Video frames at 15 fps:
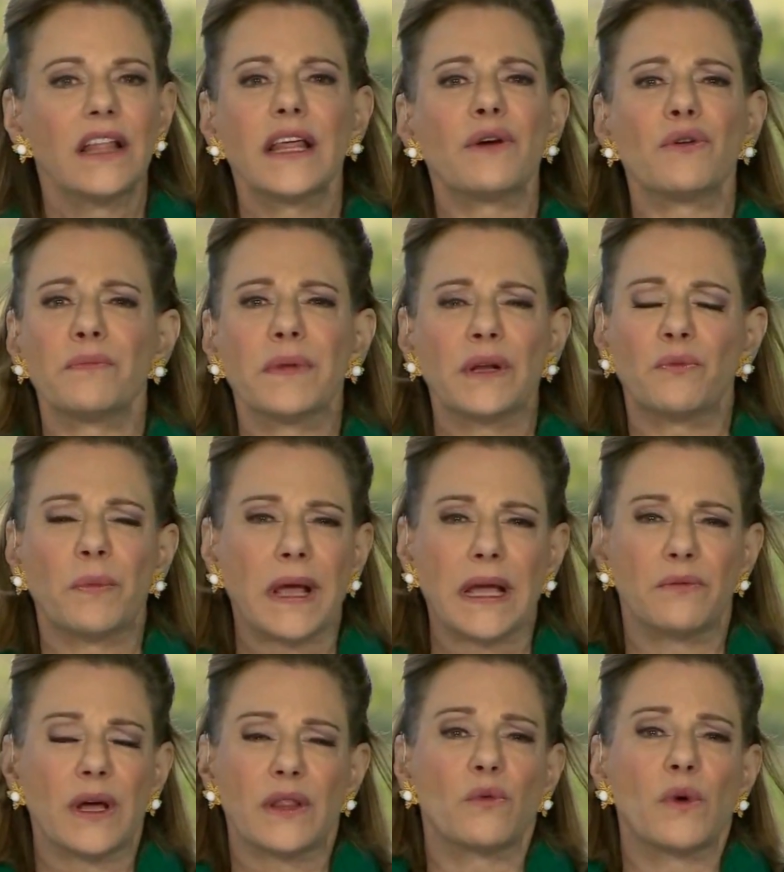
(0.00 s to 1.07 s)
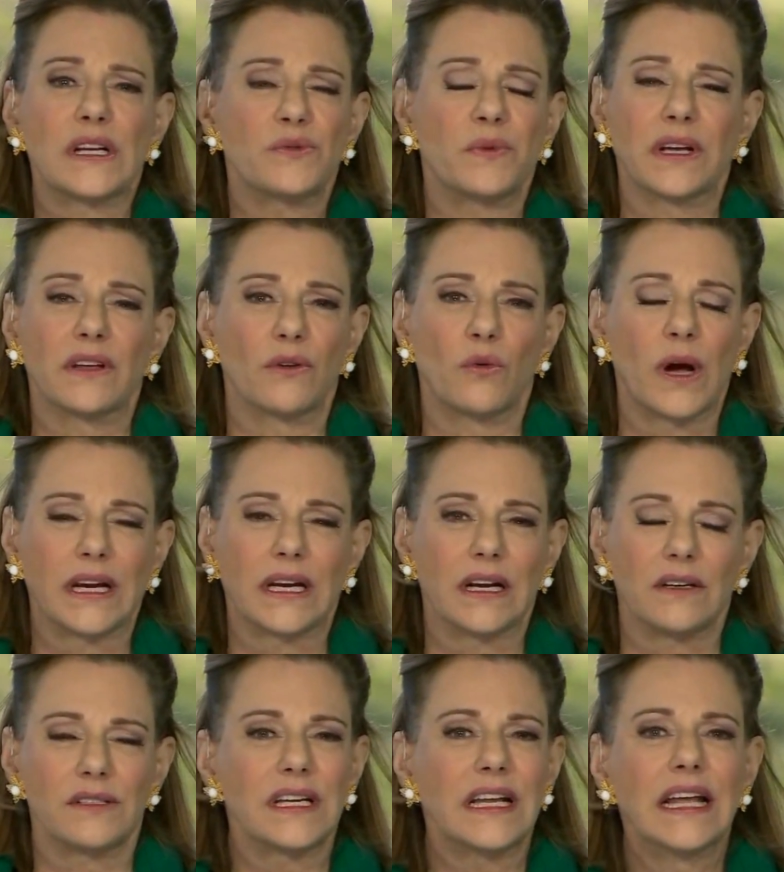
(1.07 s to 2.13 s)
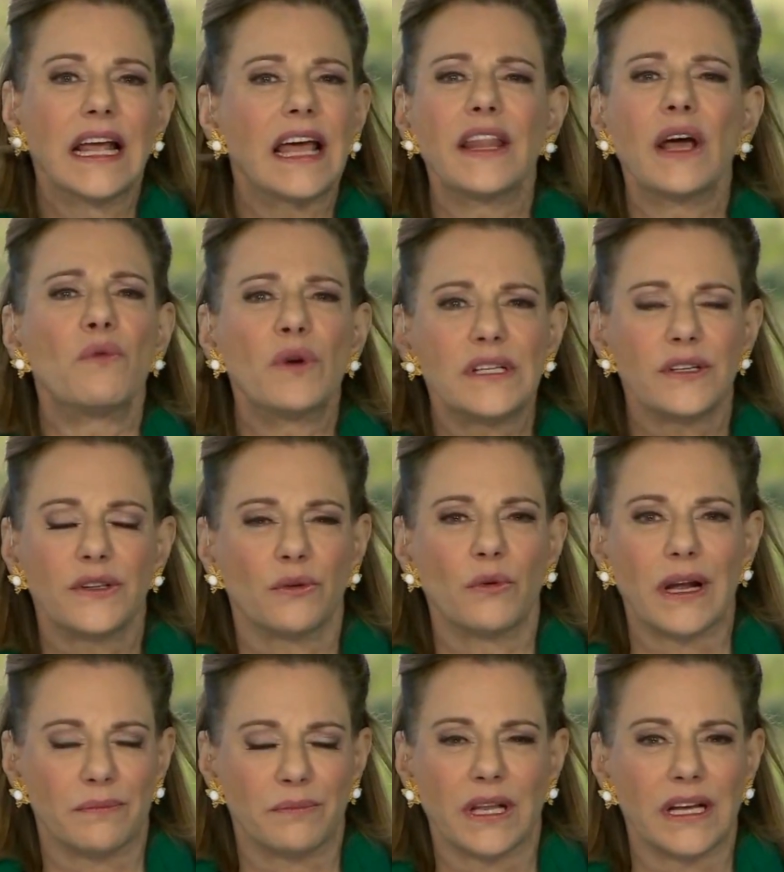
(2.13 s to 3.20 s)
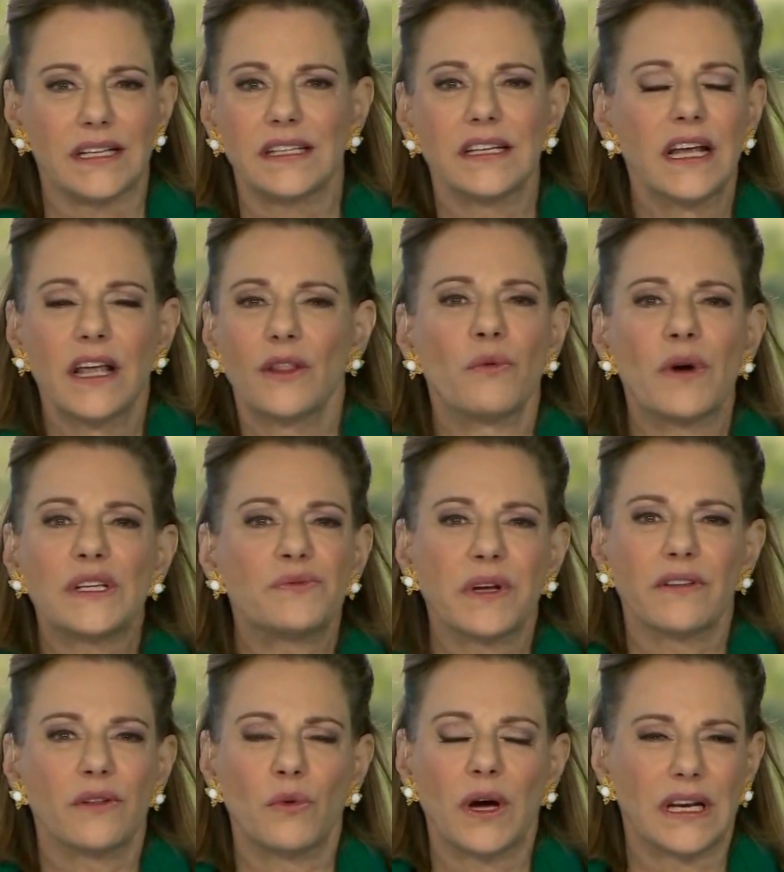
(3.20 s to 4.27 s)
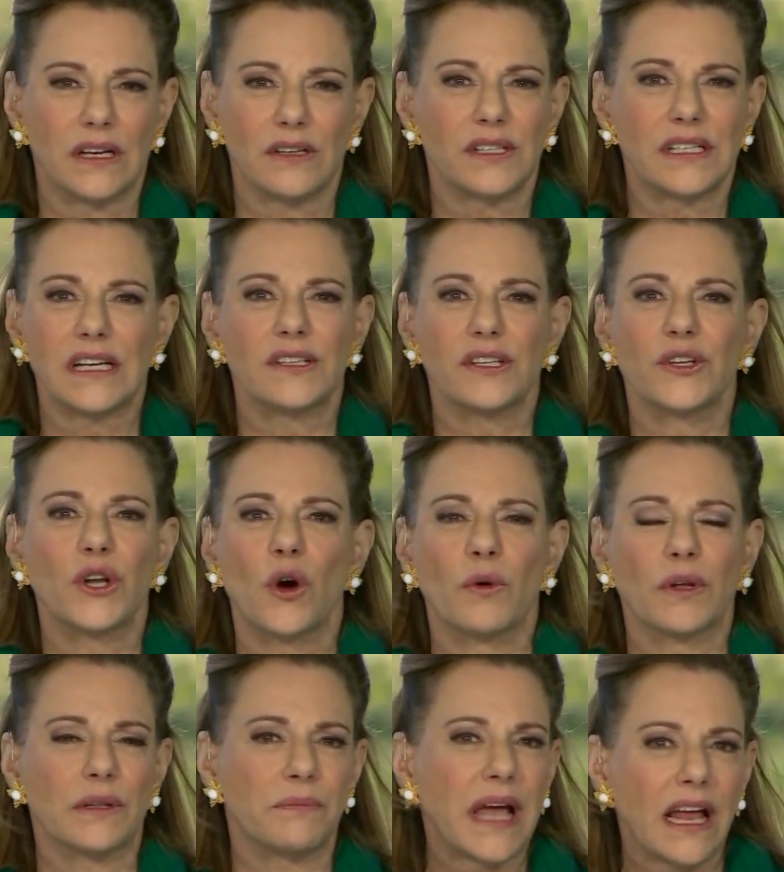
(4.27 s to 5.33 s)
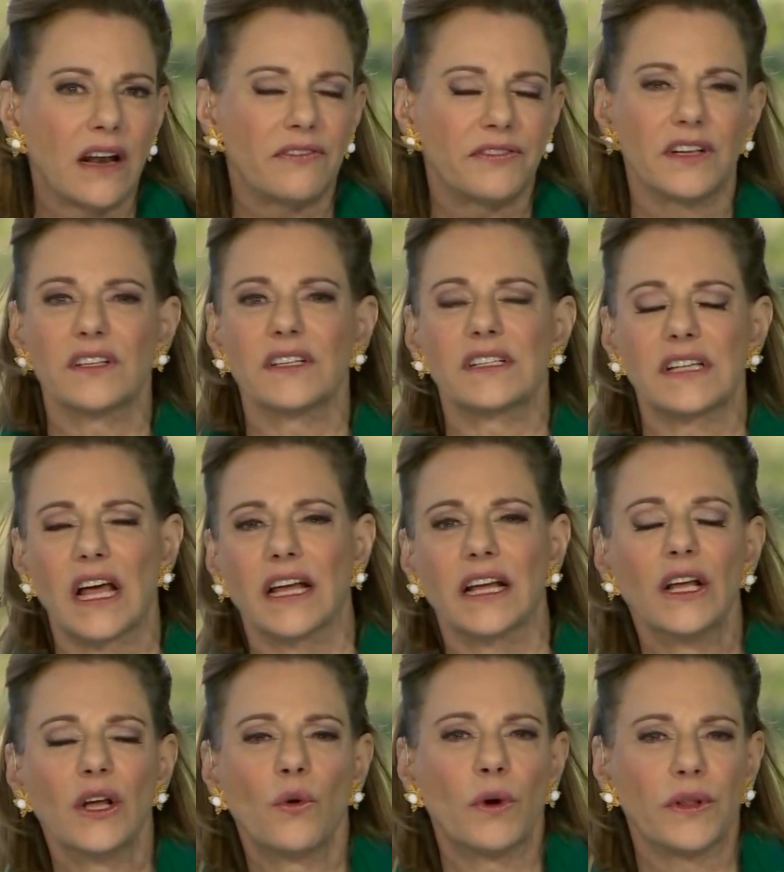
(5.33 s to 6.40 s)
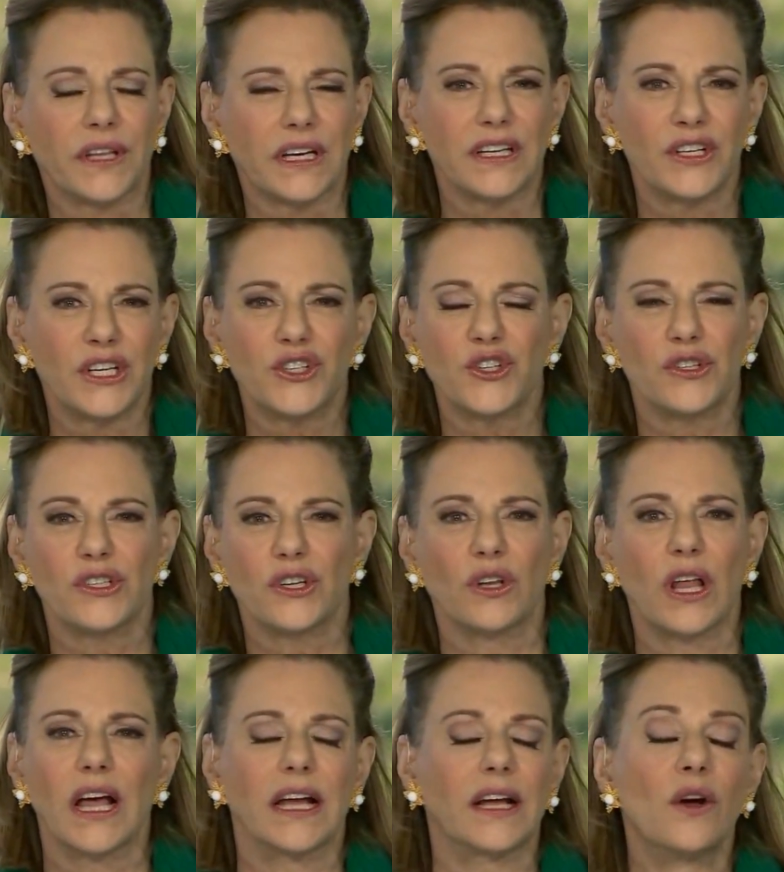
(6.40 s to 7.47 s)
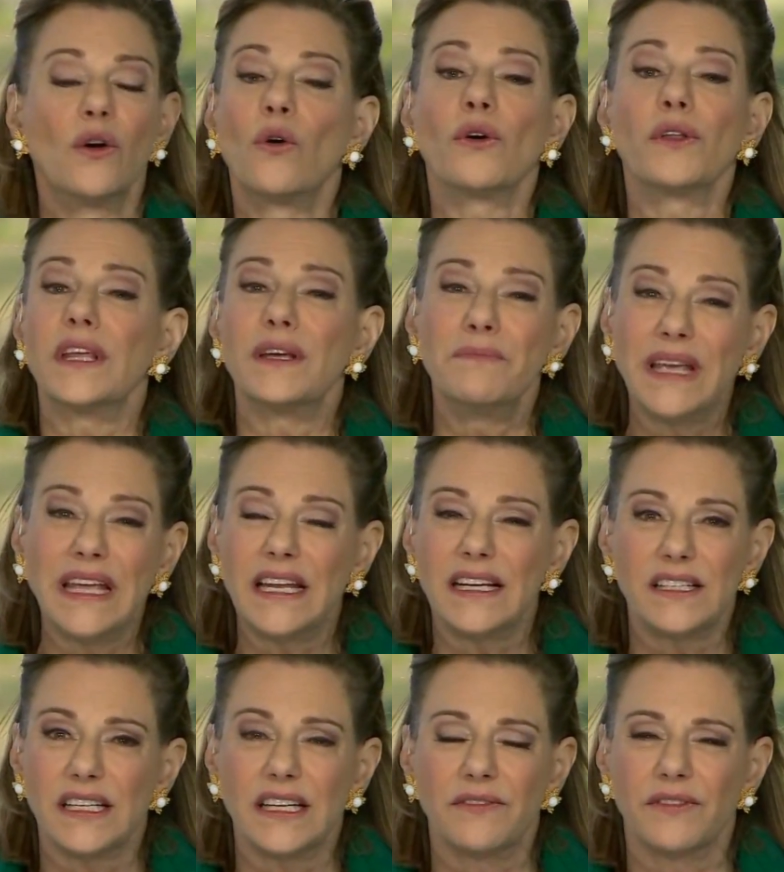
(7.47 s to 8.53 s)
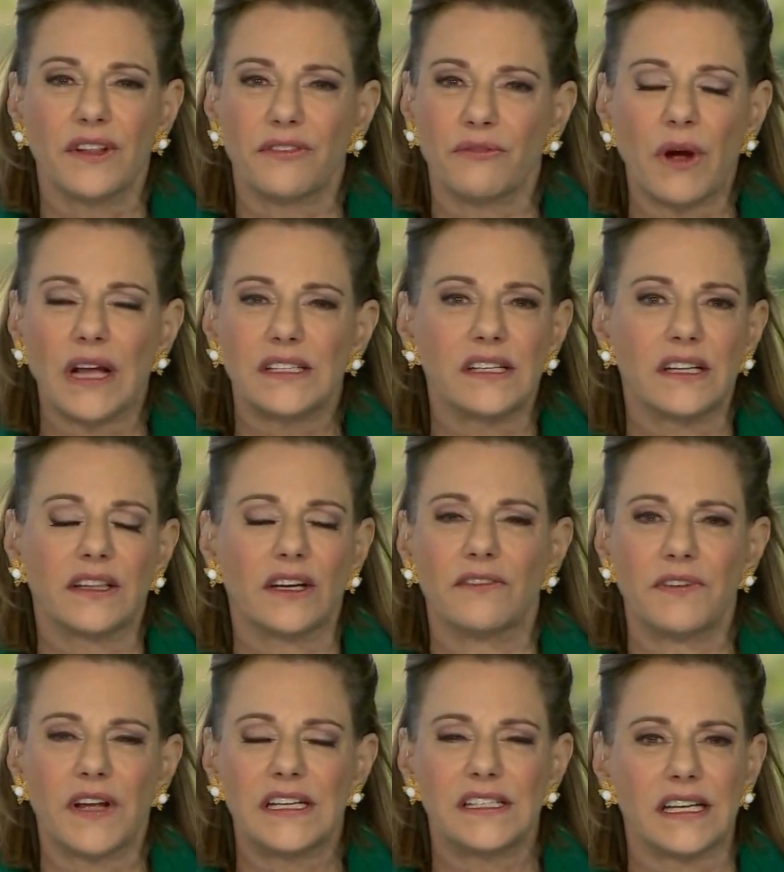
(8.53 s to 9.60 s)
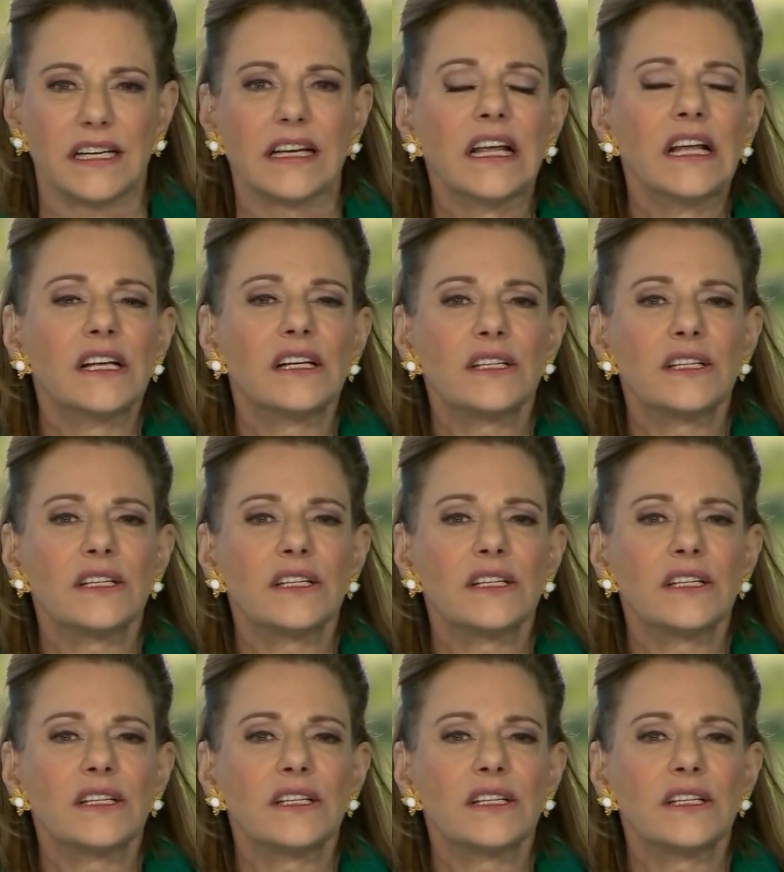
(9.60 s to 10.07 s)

They were being made by the West Wing of the White House. And that wasn't the right place. The West Wing of the White House doesn't know what the battlefield is like, what the conditions are like, or the immediacy of the threats that they're facing.